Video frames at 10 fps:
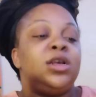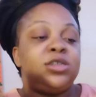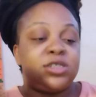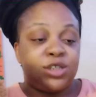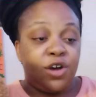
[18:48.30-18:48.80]

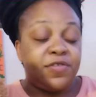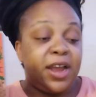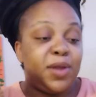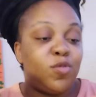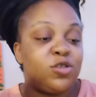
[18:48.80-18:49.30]
Stuffed
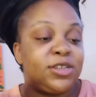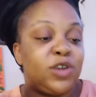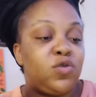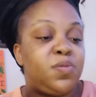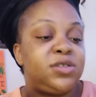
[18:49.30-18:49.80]
animals
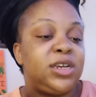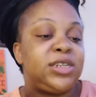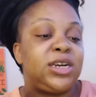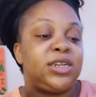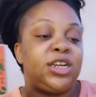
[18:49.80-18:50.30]
can represent
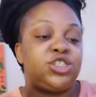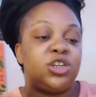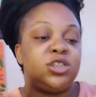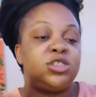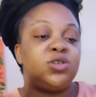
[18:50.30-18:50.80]
a
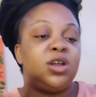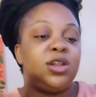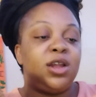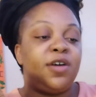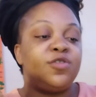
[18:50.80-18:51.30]
connection to a
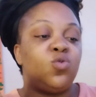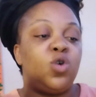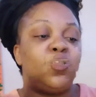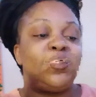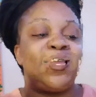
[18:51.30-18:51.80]
loved
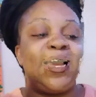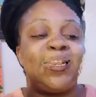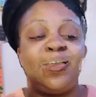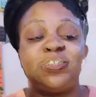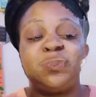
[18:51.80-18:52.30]
one that
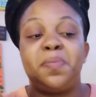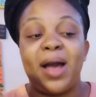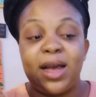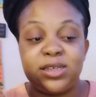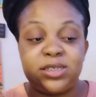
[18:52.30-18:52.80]
has
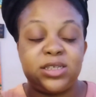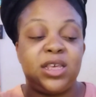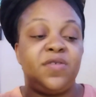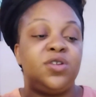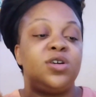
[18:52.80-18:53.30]
passed,
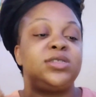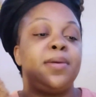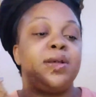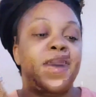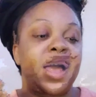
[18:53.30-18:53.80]
giving us
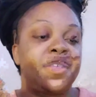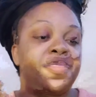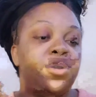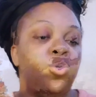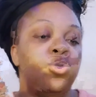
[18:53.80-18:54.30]
a path
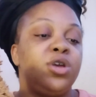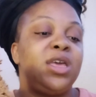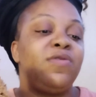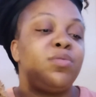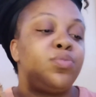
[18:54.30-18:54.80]
through the
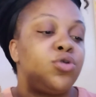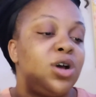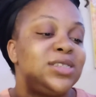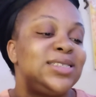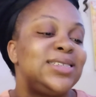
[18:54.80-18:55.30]
grieving
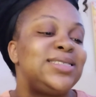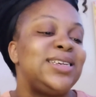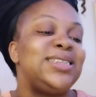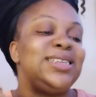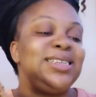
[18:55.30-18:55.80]
process
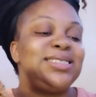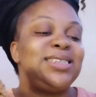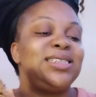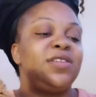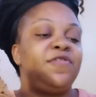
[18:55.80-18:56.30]
and
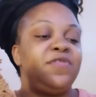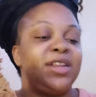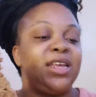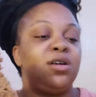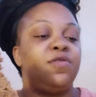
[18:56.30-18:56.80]
easing the
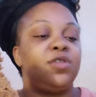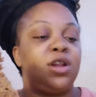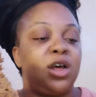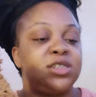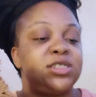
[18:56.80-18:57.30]
feeling of
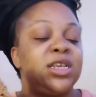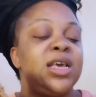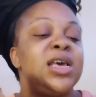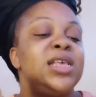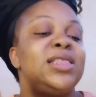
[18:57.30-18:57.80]
loss
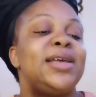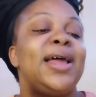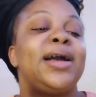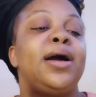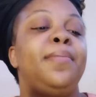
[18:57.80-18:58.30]
that
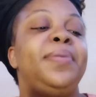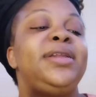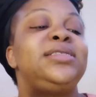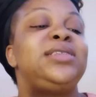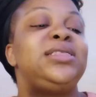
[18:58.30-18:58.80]

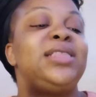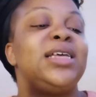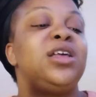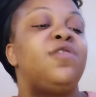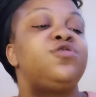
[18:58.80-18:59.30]
accompanies the
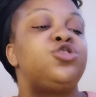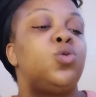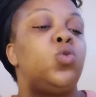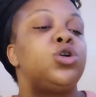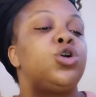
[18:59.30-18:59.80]
death of
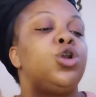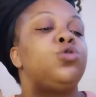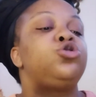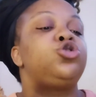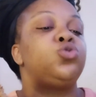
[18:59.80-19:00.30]
someone
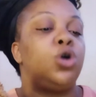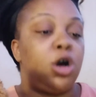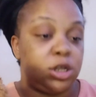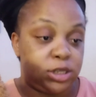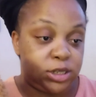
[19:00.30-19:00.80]
close to
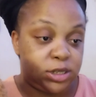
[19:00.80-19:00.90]
us.